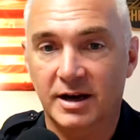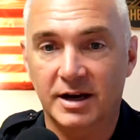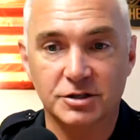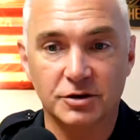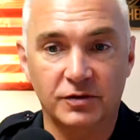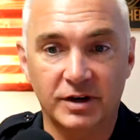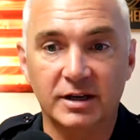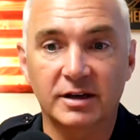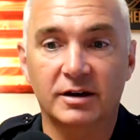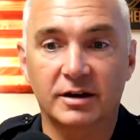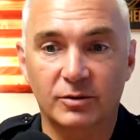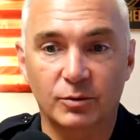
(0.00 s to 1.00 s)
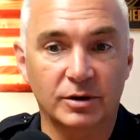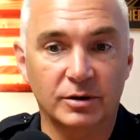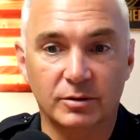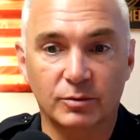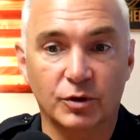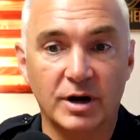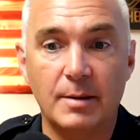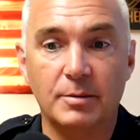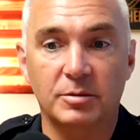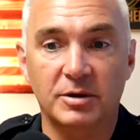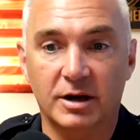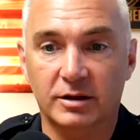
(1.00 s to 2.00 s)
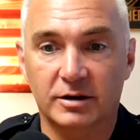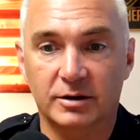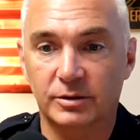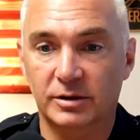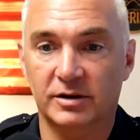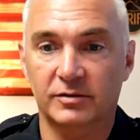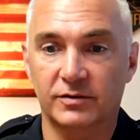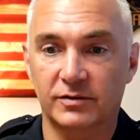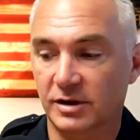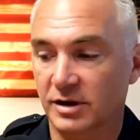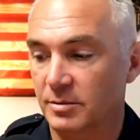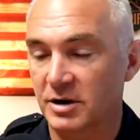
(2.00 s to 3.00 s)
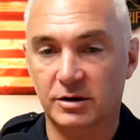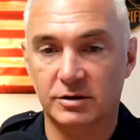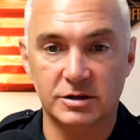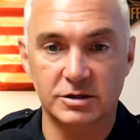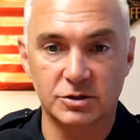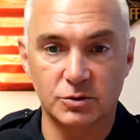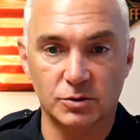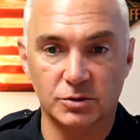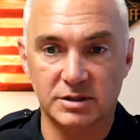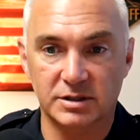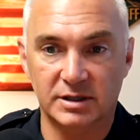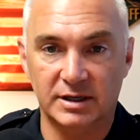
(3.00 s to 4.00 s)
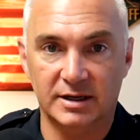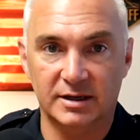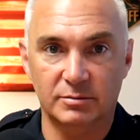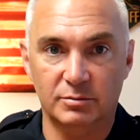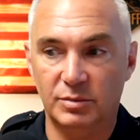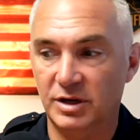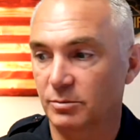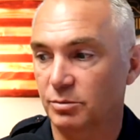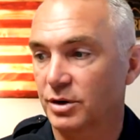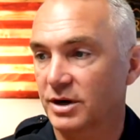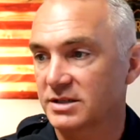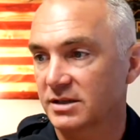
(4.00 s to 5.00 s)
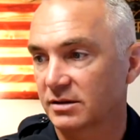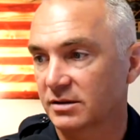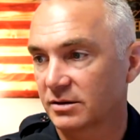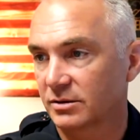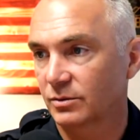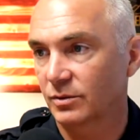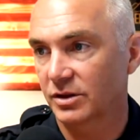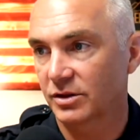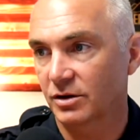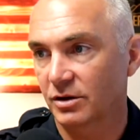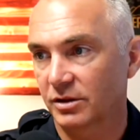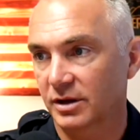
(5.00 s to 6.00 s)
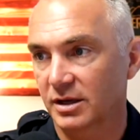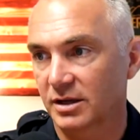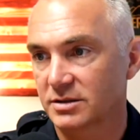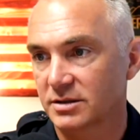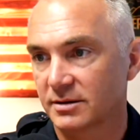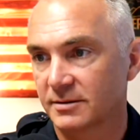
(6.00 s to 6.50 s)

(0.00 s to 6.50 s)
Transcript: So Vicky, good. We're happy to be out there. We love coming out to the schools and being present with all the kids.